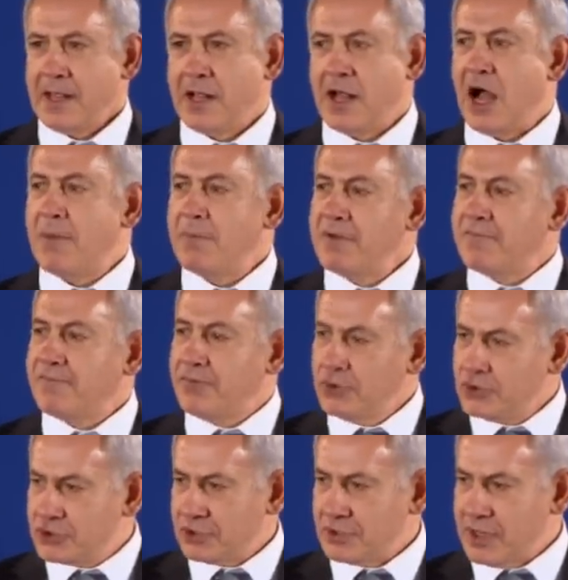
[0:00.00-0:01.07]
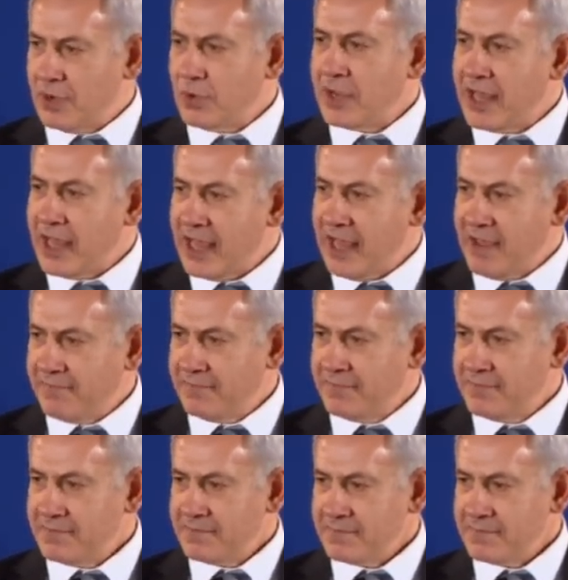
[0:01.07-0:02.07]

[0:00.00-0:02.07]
common future that we have